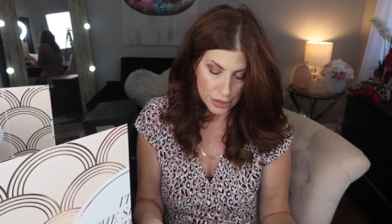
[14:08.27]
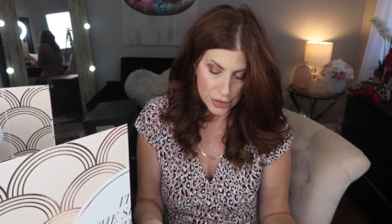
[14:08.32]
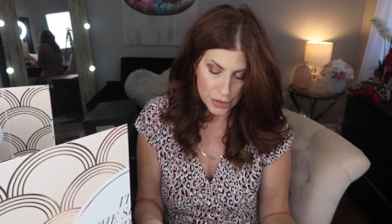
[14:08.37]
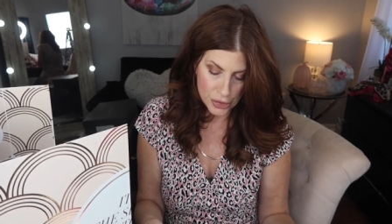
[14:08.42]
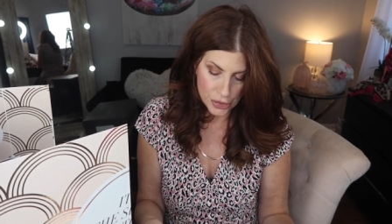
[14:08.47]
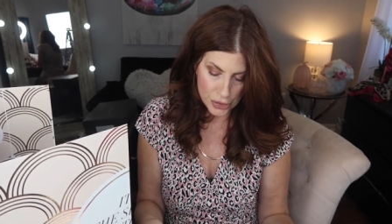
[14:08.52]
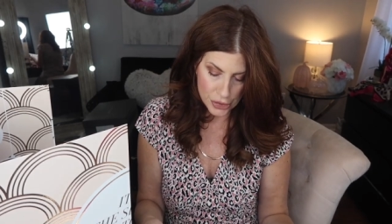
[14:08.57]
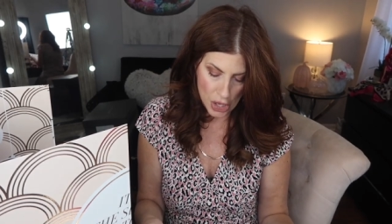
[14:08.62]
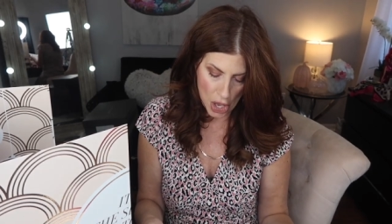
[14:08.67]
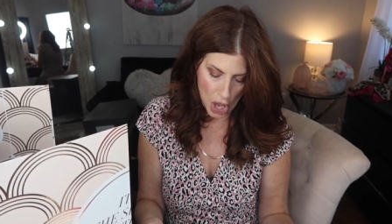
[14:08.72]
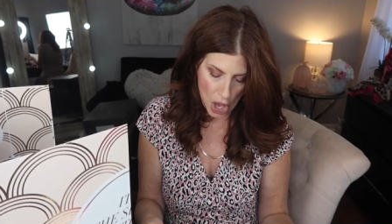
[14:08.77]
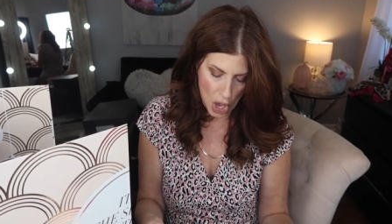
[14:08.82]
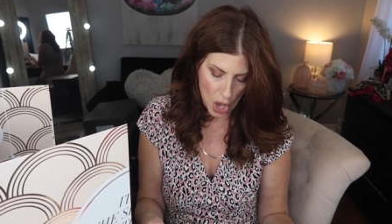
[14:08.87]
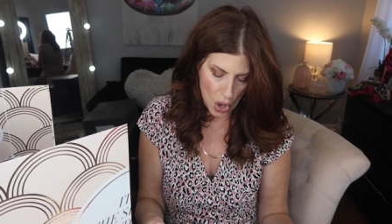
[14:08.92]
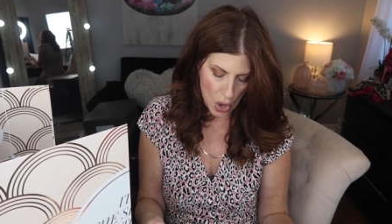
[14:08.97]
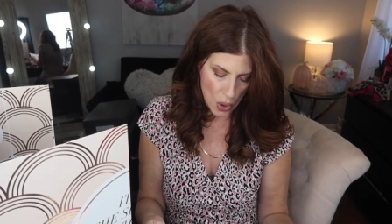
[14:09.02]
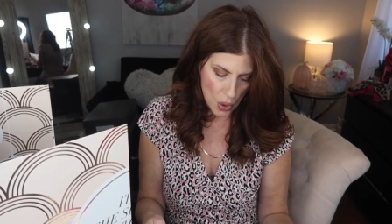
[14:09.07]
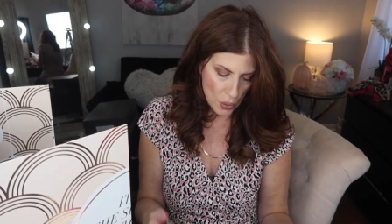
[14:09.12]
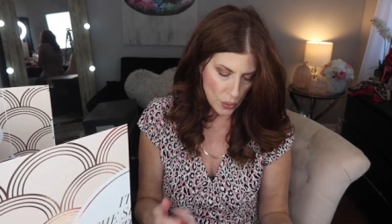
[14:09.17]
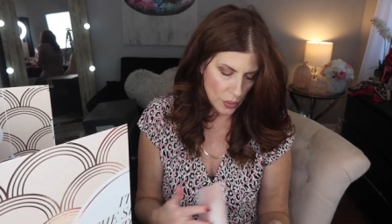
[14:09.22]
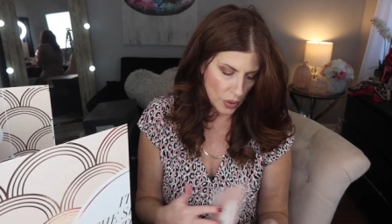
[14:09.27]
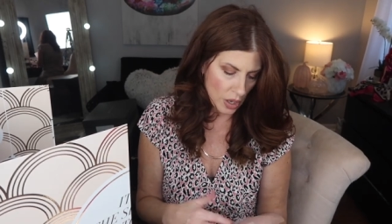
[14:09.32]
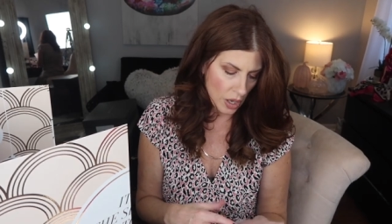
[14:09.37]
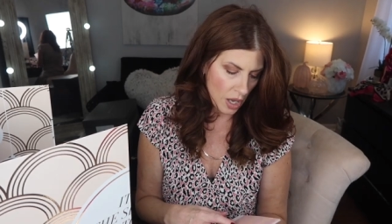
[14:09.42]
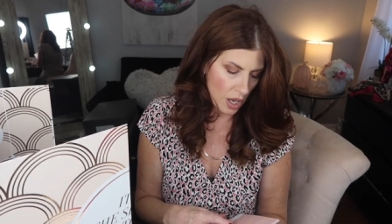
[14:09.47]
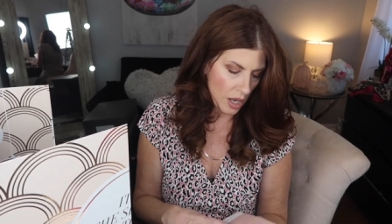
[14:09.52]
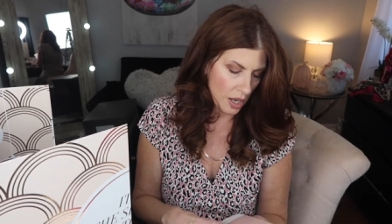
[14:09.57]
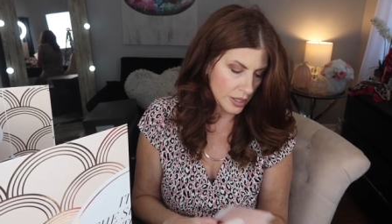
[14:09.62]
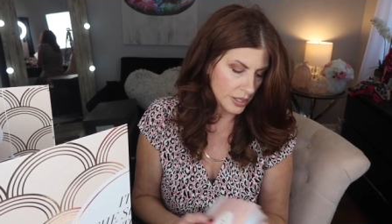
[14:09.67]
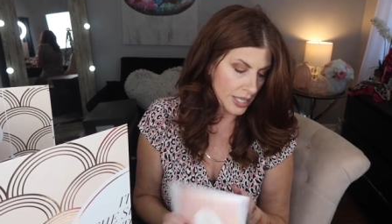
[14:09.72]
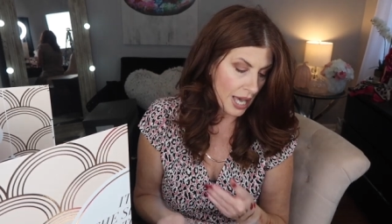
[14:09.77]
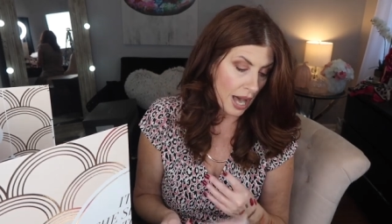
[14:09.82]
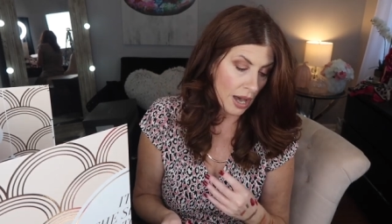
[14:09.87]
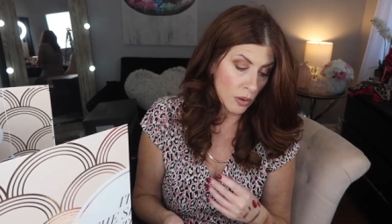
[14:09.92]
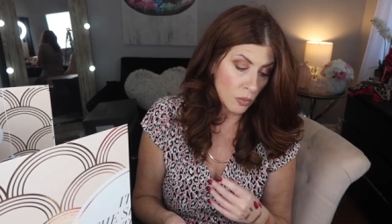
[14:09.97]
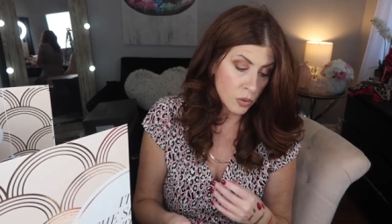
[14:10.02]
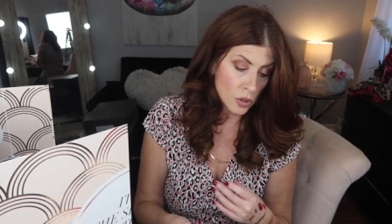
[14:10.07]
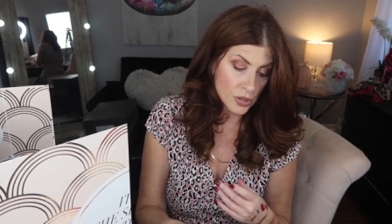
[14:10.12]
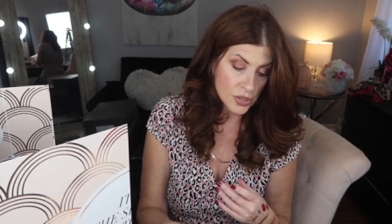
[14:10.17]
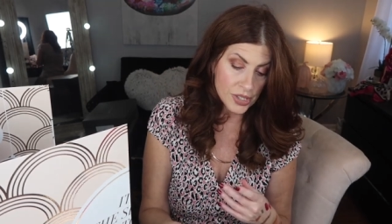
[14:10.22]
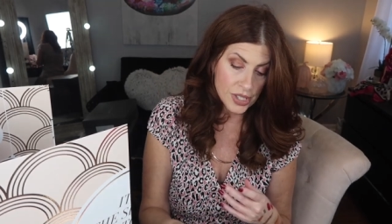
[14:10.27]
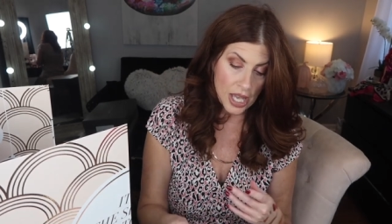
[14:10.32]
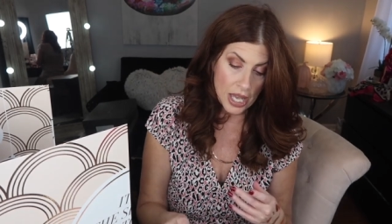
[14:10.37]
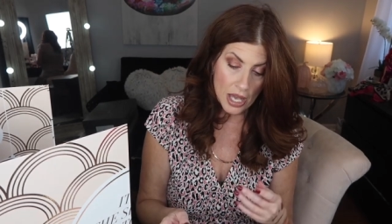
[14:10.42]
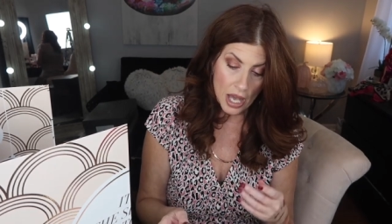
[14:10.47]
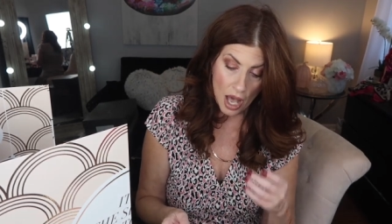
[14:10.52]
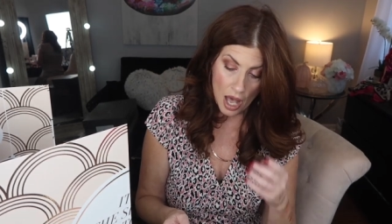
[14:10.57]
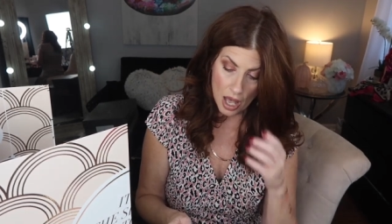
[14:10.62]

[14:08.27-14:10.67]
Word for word: So yeah, we'll see.